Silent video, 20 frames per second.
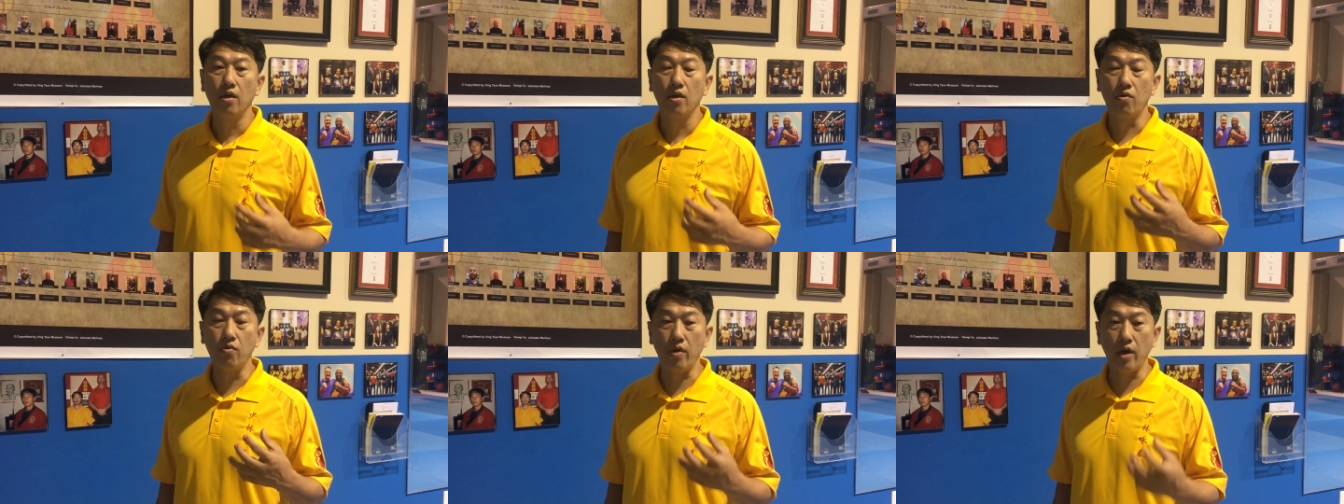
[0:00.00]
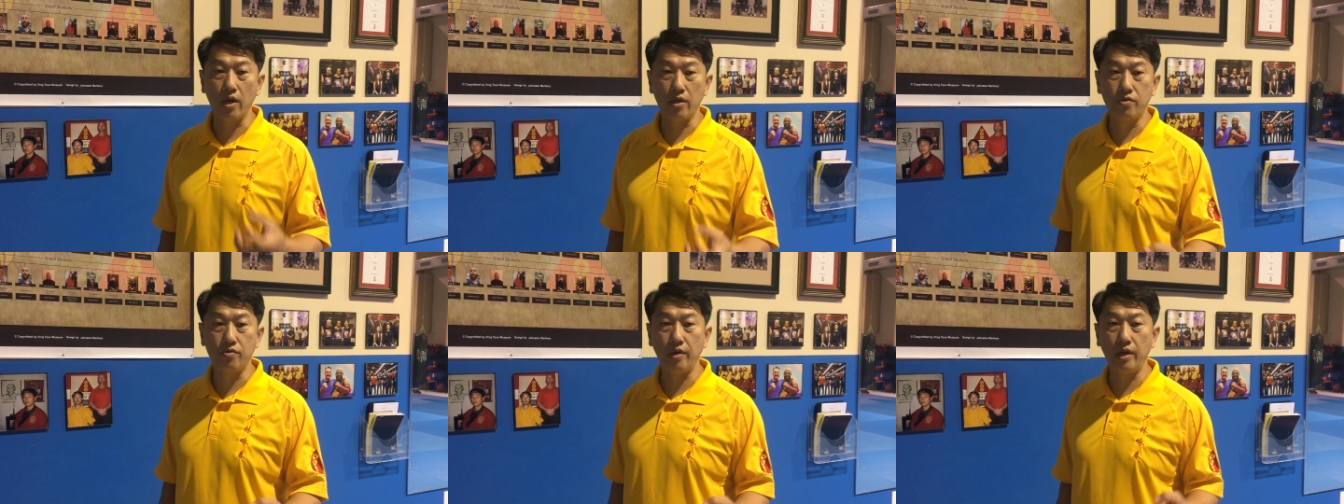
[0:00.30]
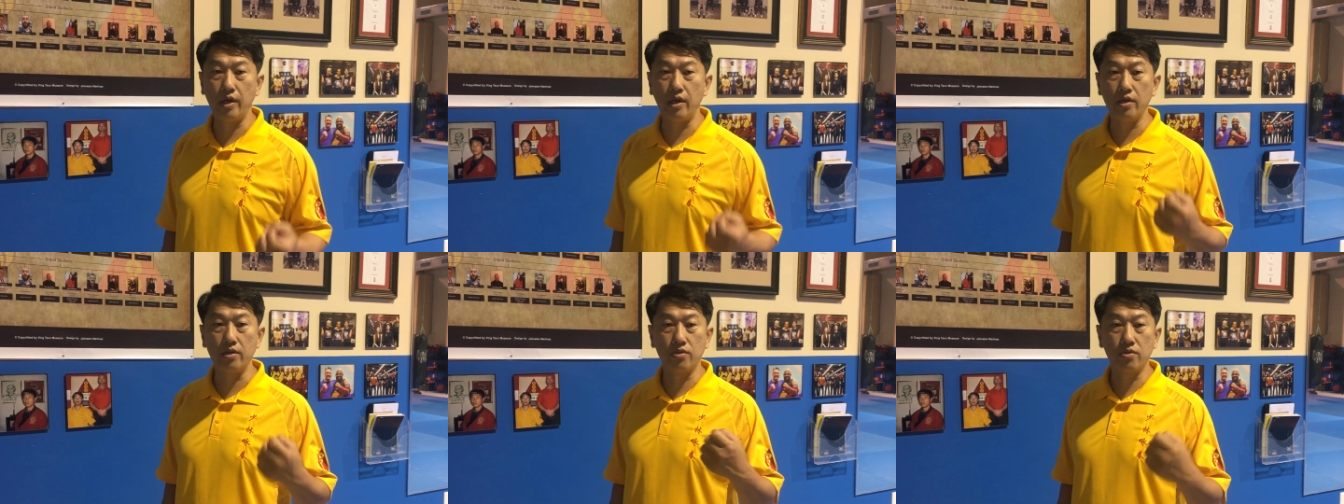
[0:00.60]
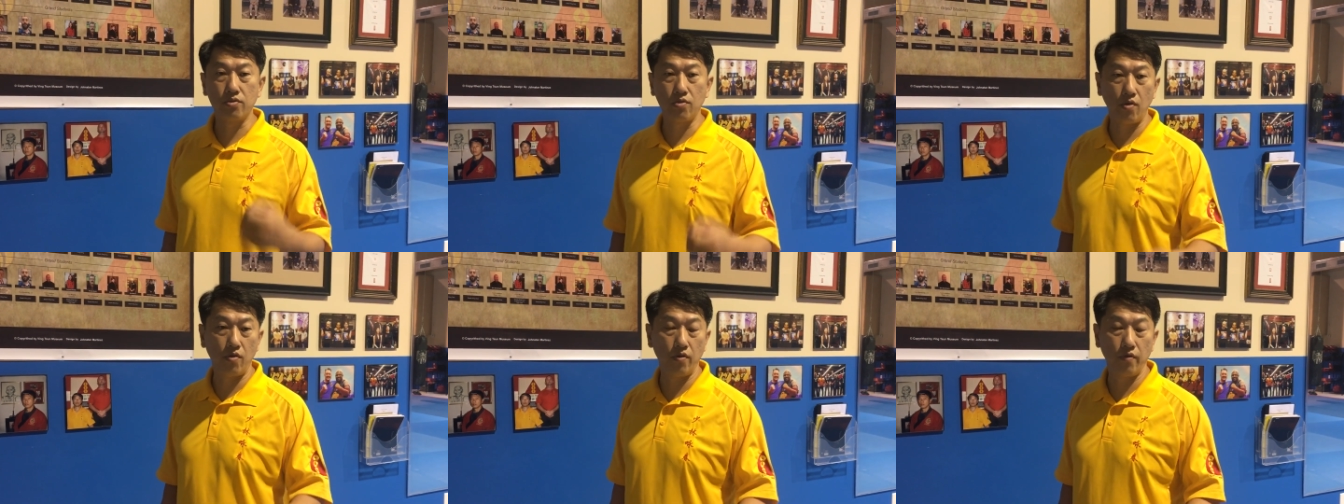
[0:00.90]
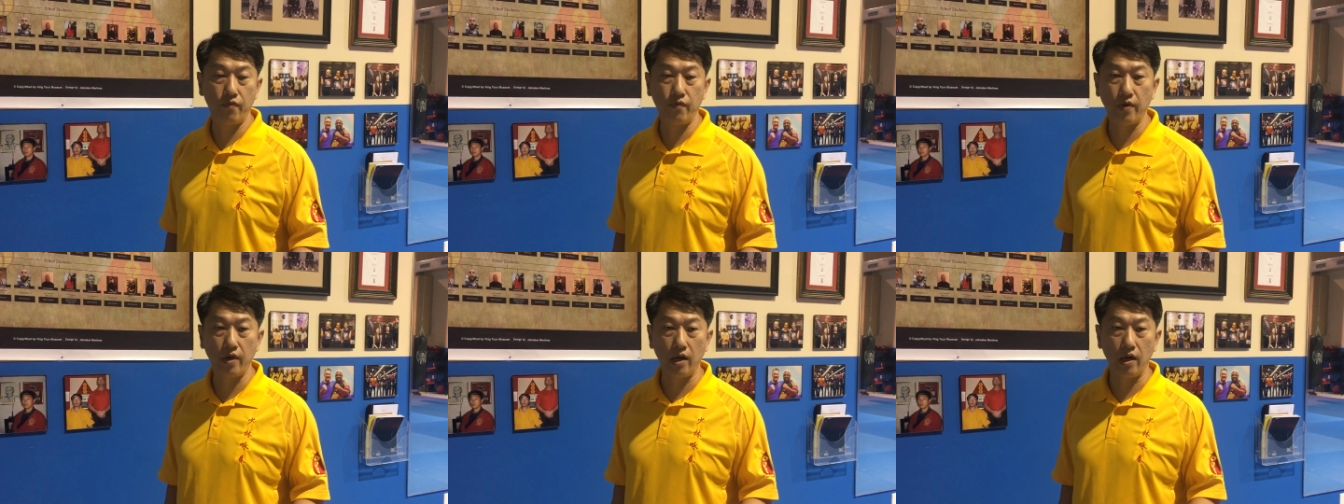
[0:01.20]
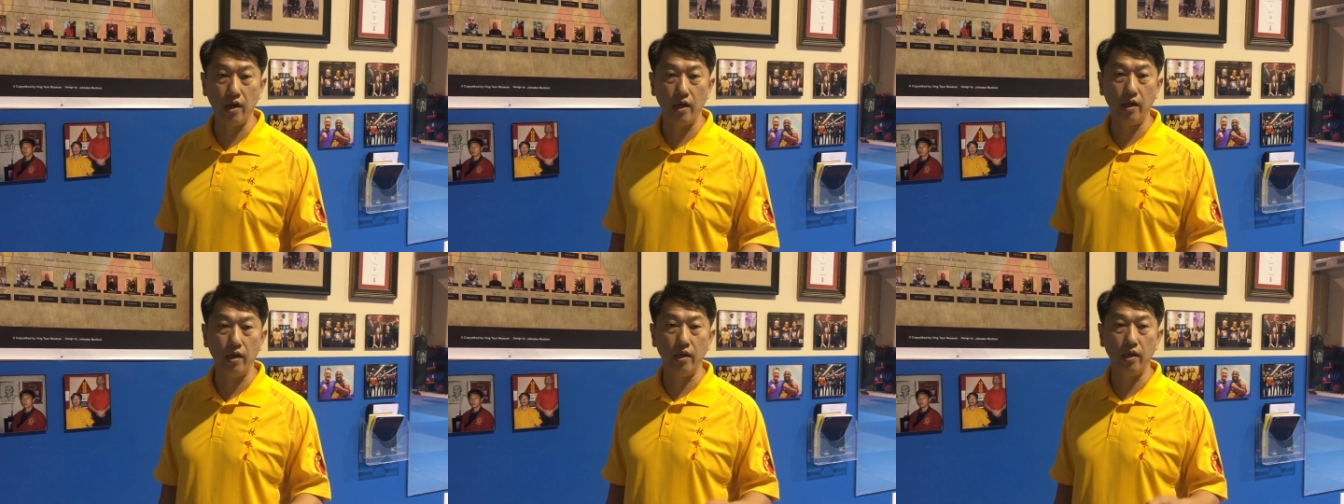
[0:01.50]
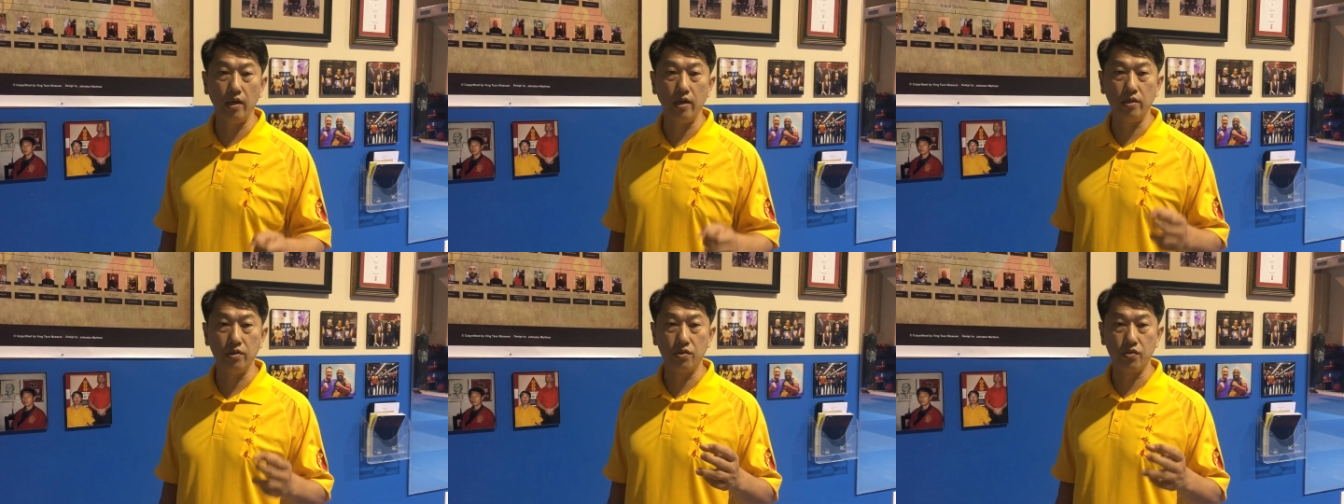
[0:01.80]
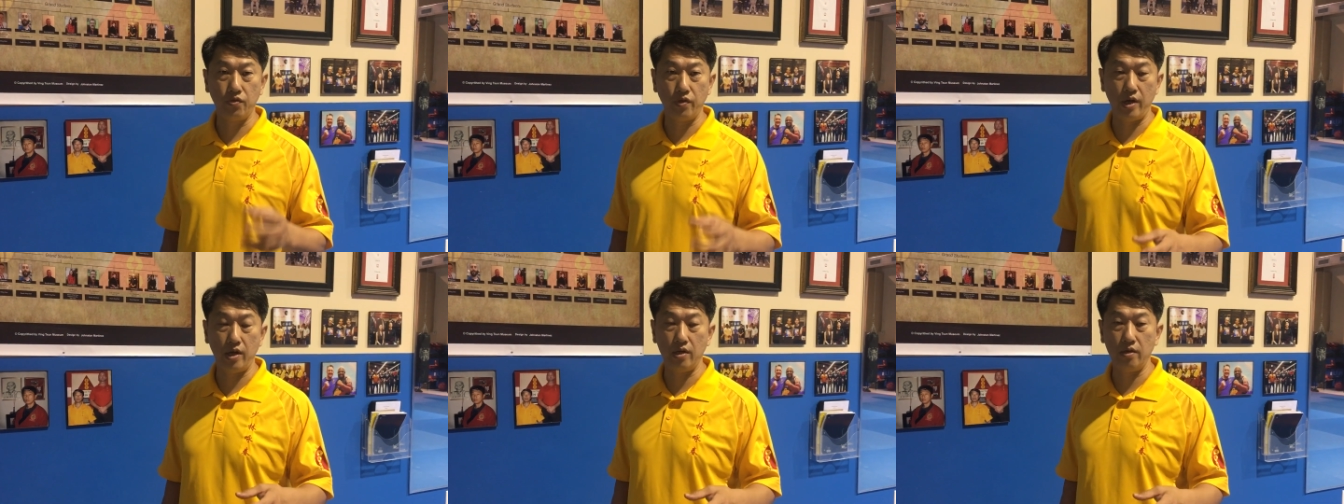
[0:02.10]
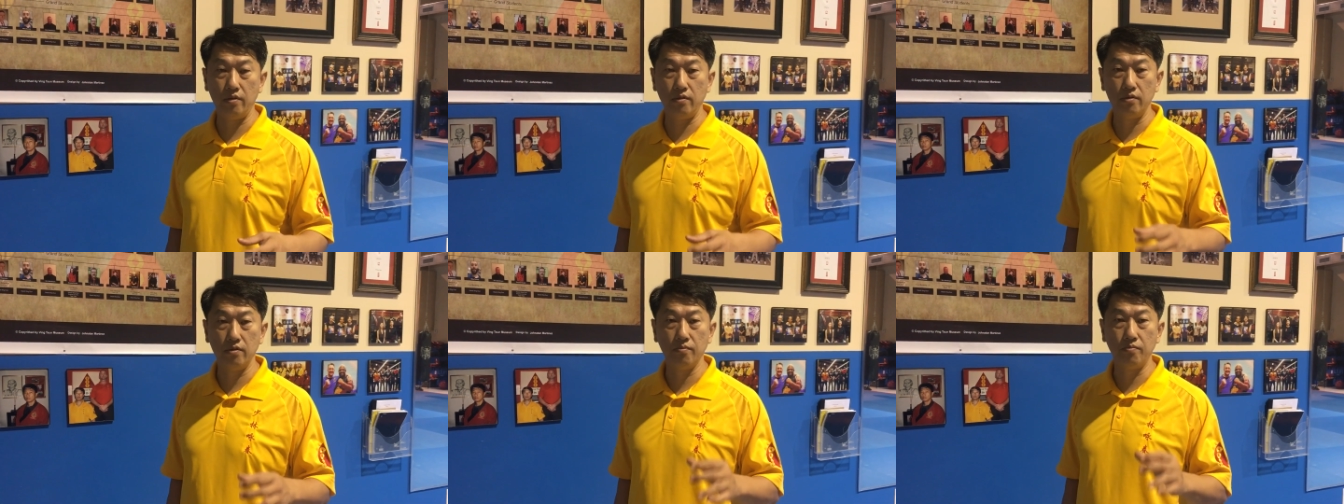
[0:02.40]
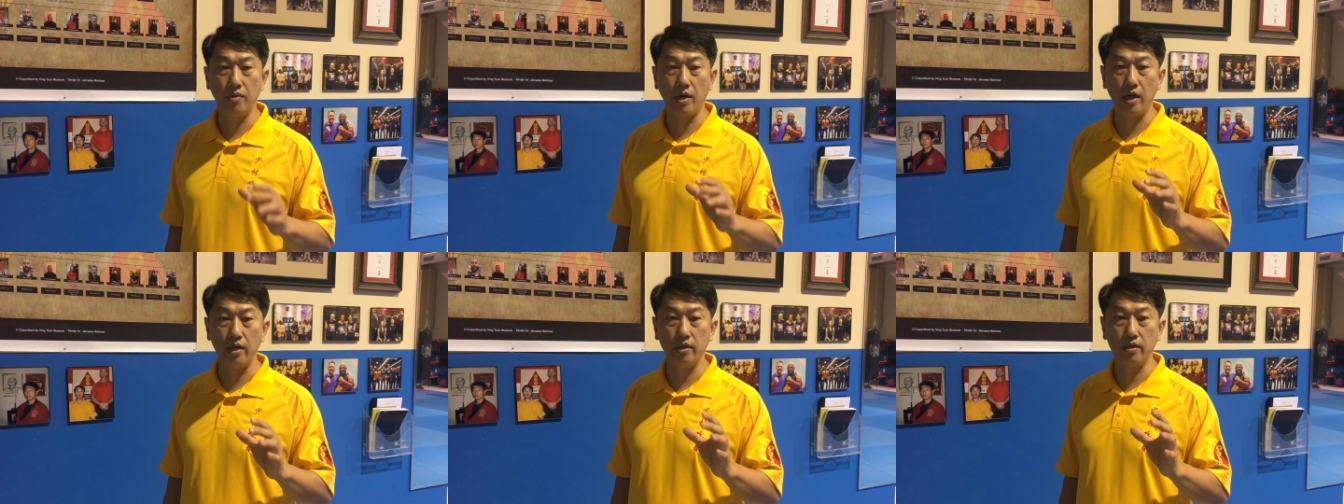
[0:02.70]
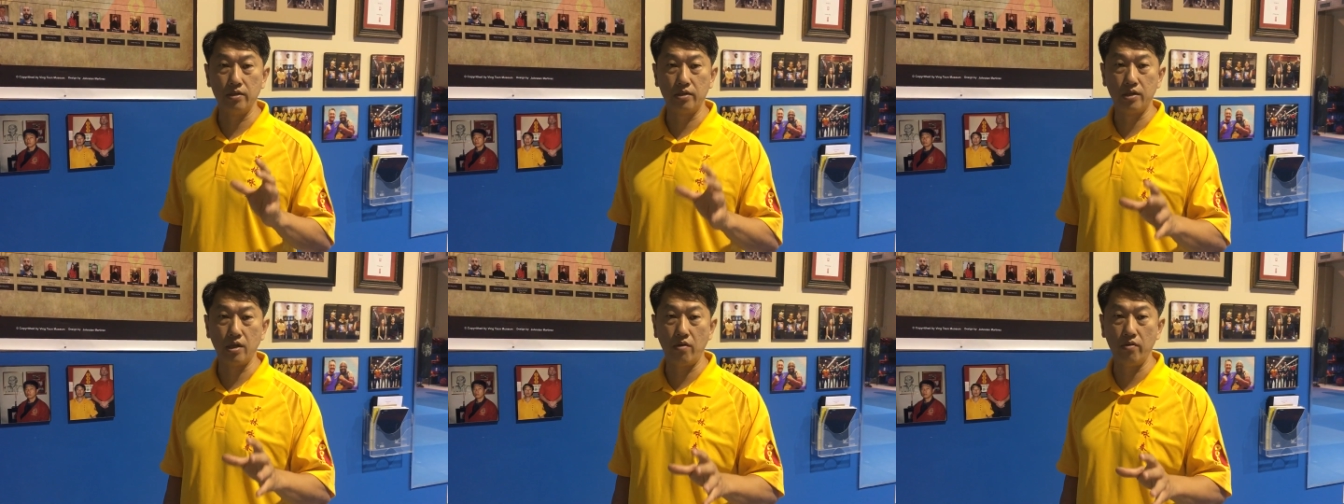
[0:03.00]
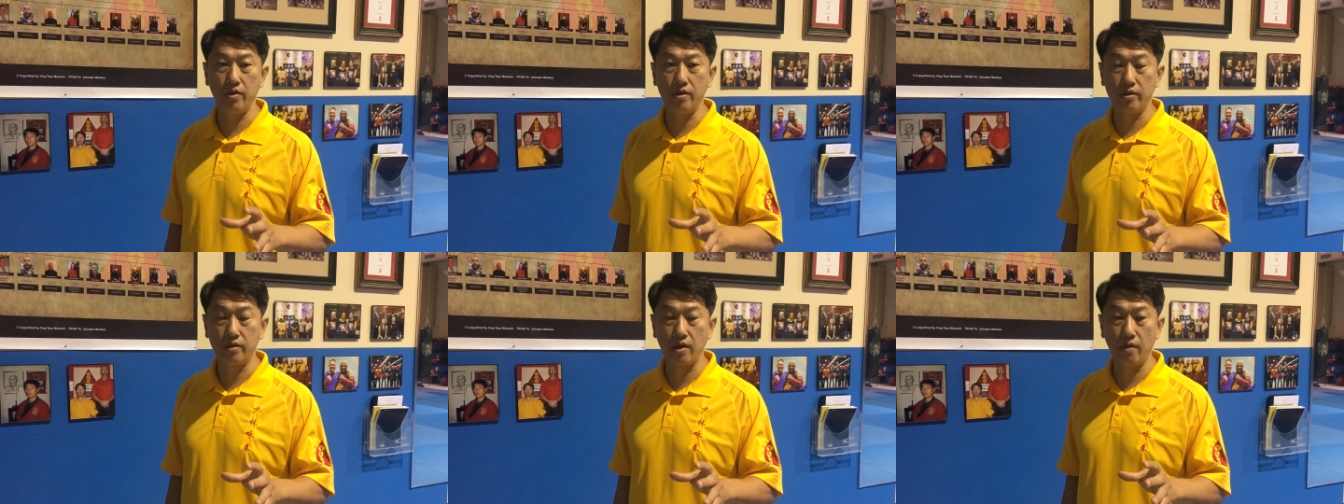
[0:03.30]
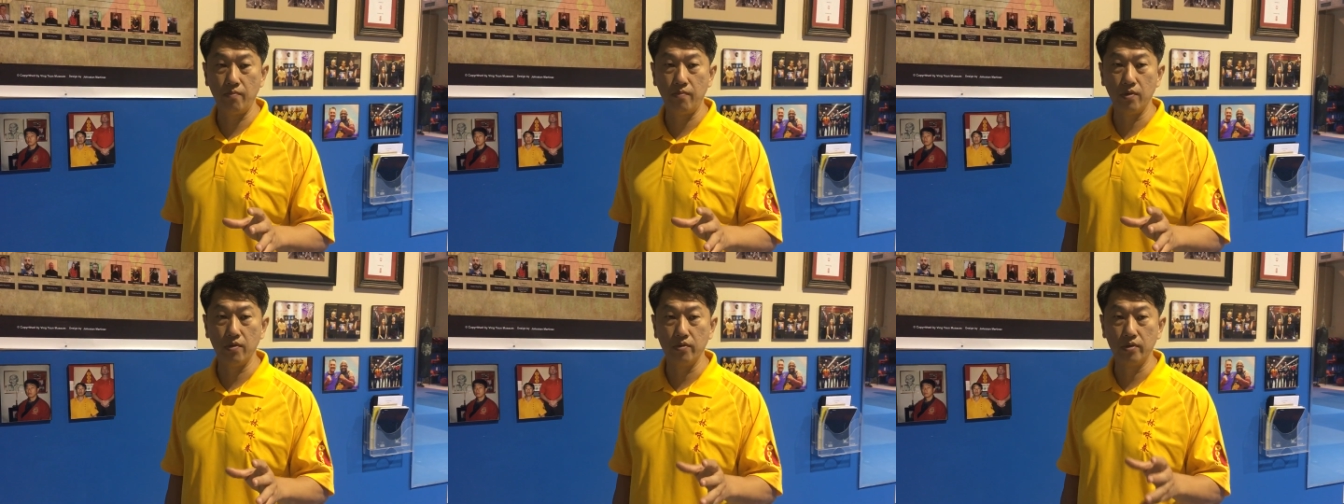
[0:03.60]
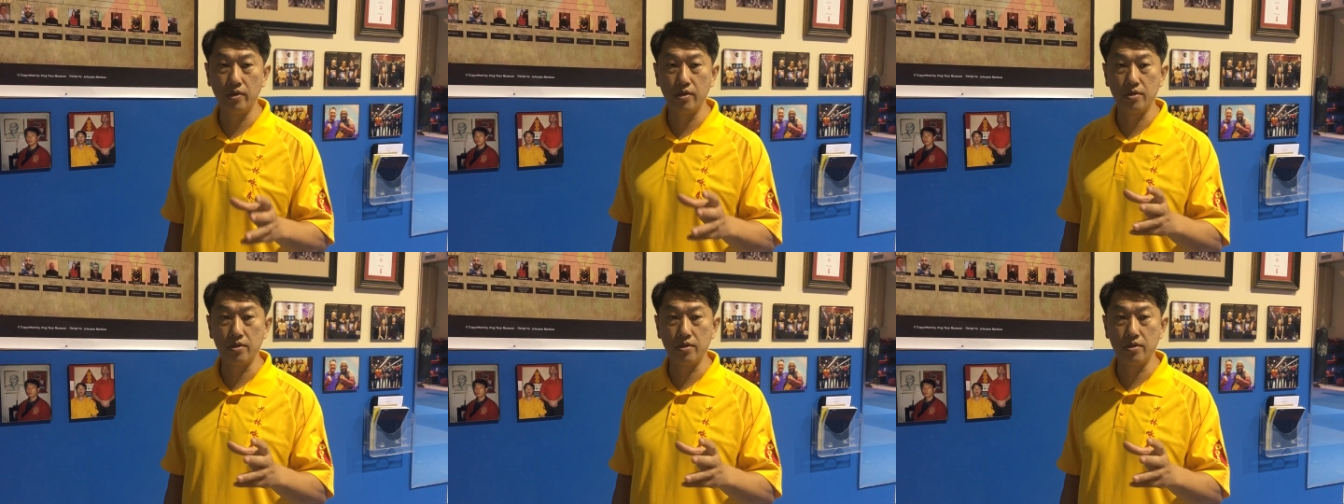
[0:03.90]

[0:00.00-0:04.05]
graduated, certified, and trained by the Shaolin Temple.